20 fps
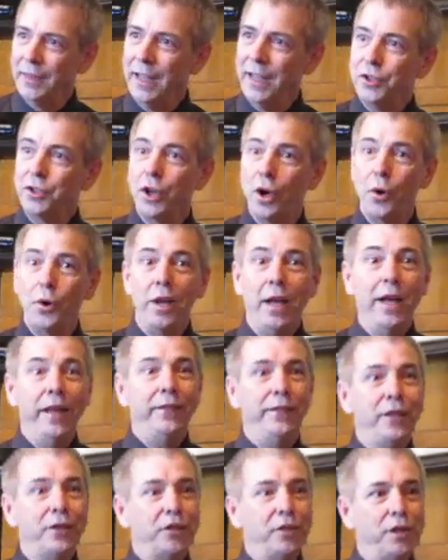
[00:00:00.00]
So
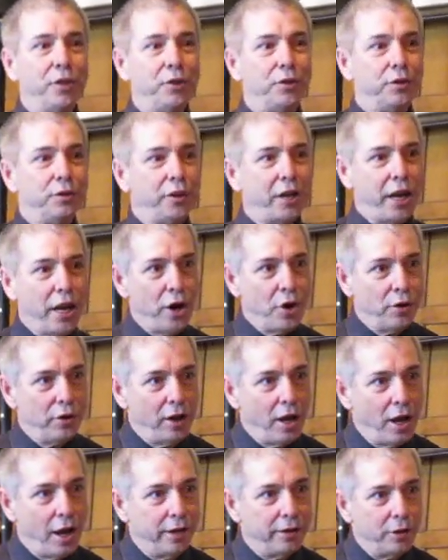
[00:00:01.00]
this is
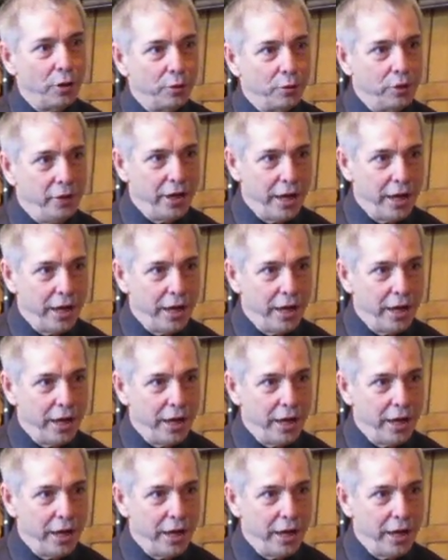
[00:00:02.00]
carillon on